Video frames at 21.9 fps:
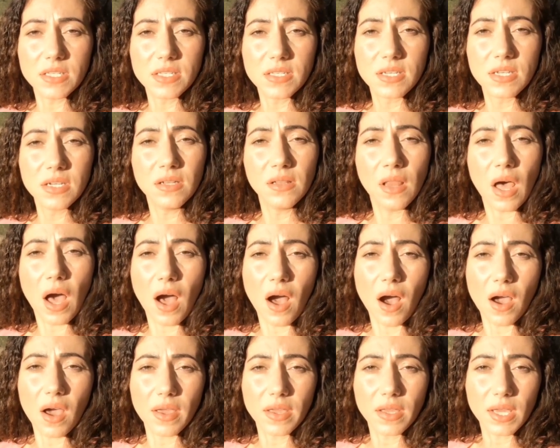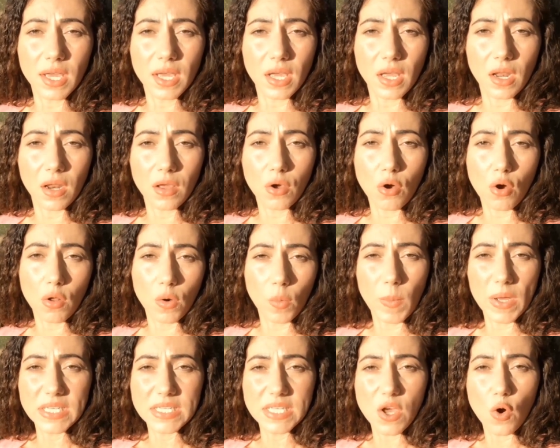still I can call
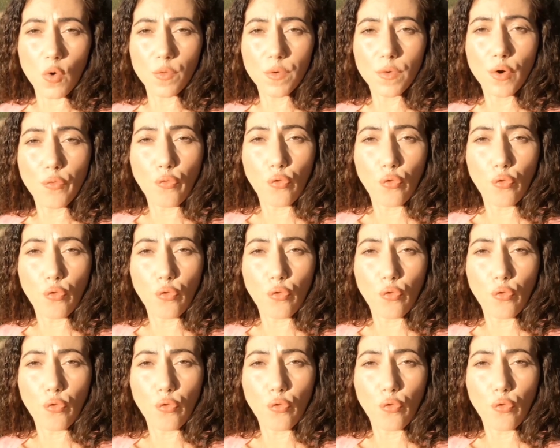myself